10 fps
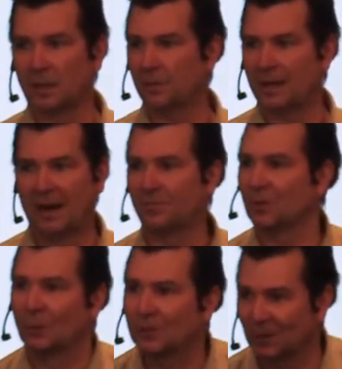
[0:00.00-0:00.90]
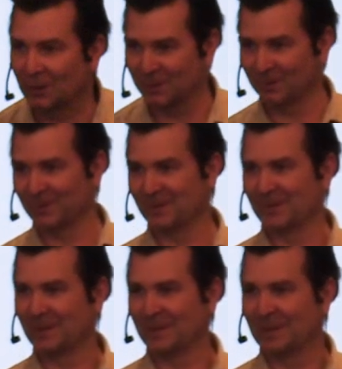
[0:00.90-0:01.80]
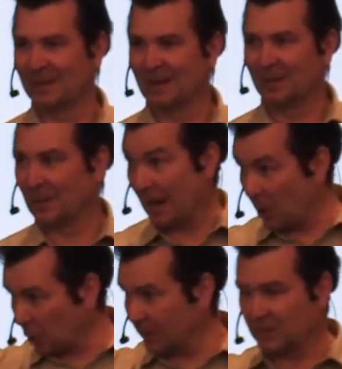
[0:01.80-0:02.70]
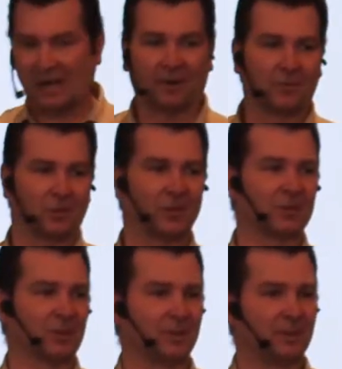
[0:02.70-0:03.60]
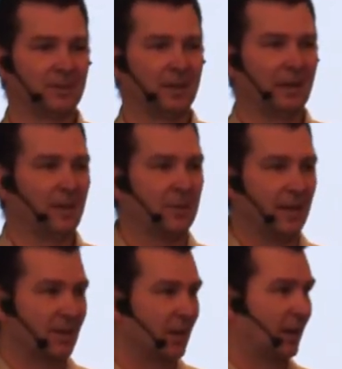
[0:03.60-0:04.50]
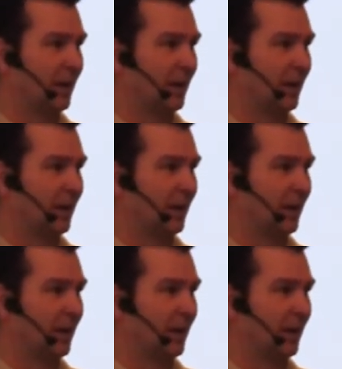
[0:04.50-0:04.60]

And they have to listen. The elements have to listen. The